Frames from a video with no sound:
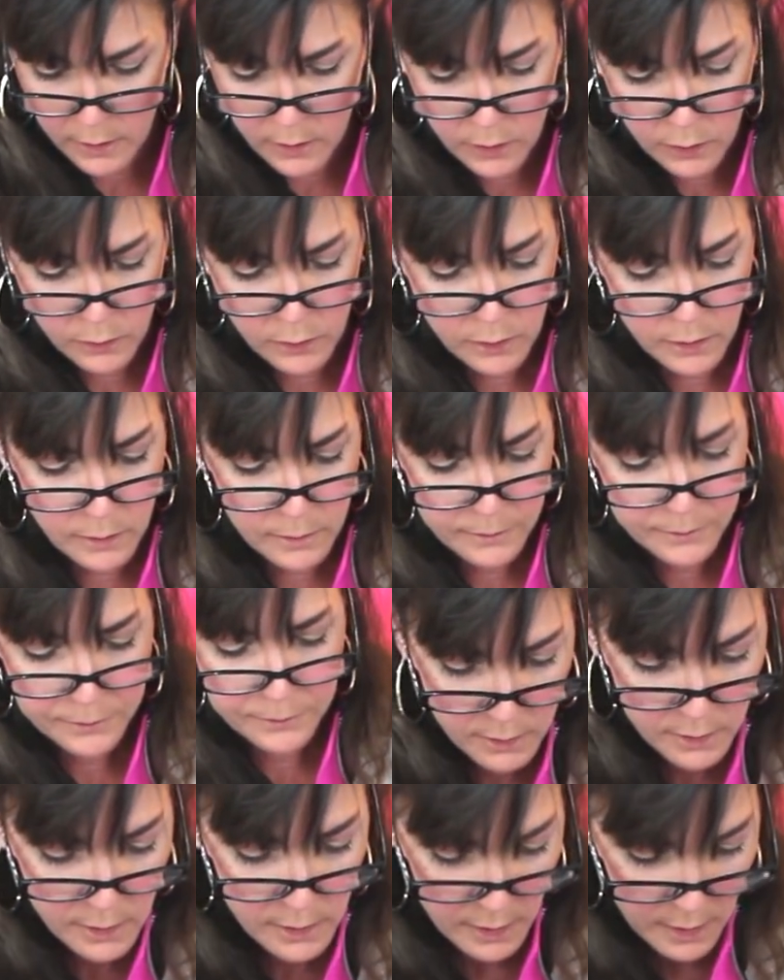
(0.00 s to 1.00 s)
tool.
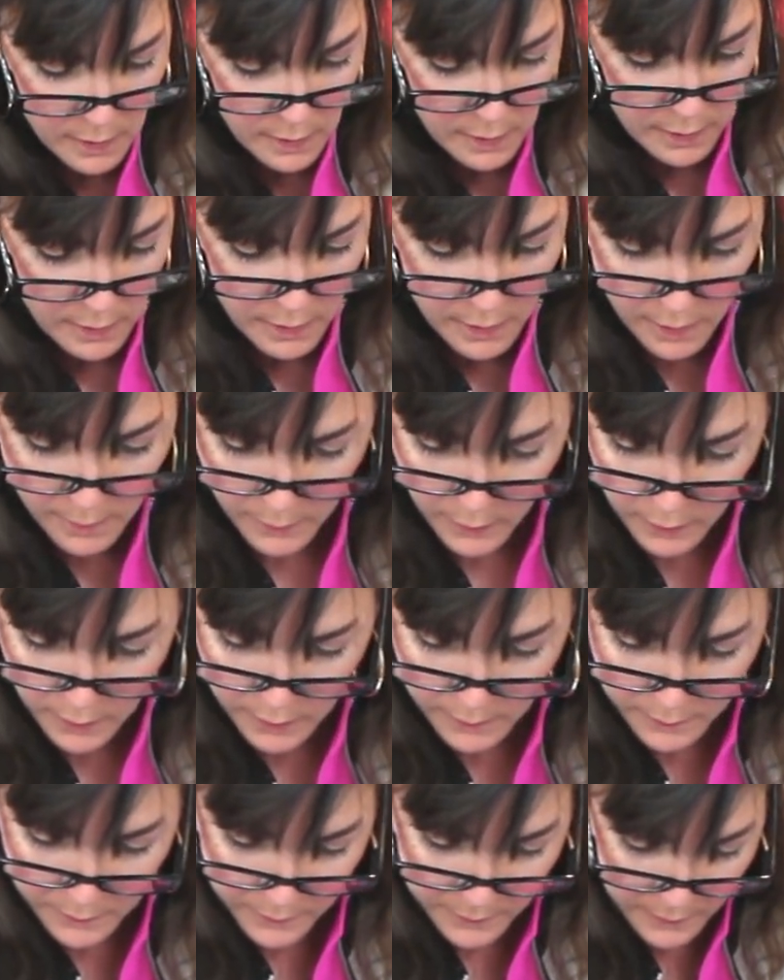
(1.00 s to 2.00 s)
Now I'm going
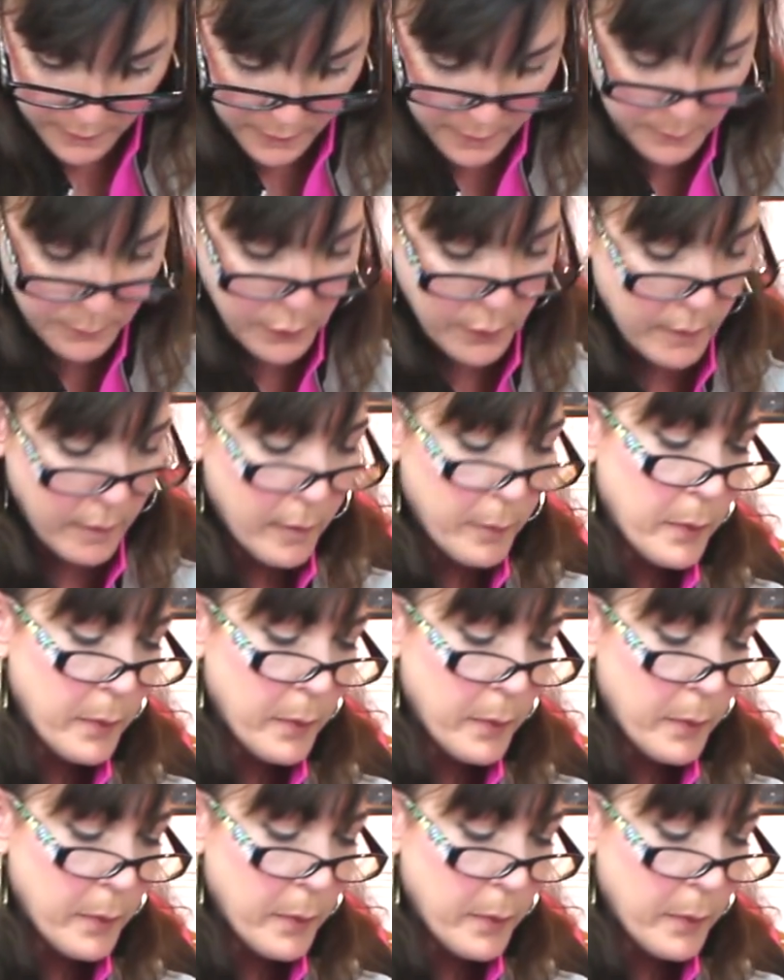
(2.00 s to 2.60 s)
to put the